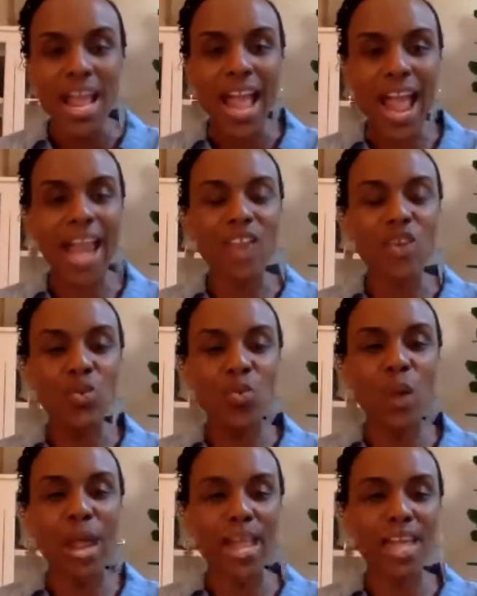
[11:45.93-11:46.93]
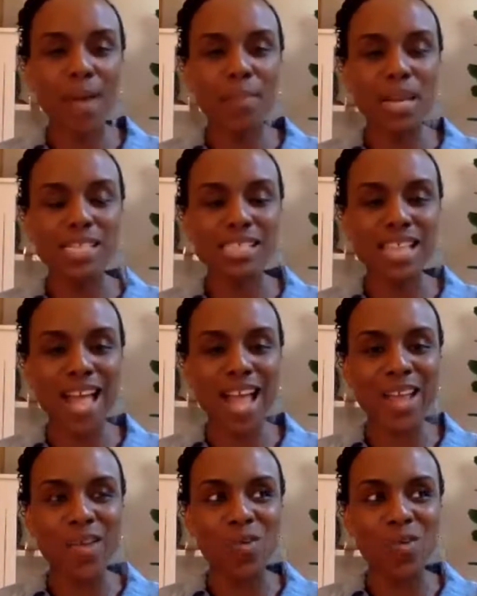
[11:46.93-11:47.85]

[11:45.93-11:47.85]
And you wake up and it's like,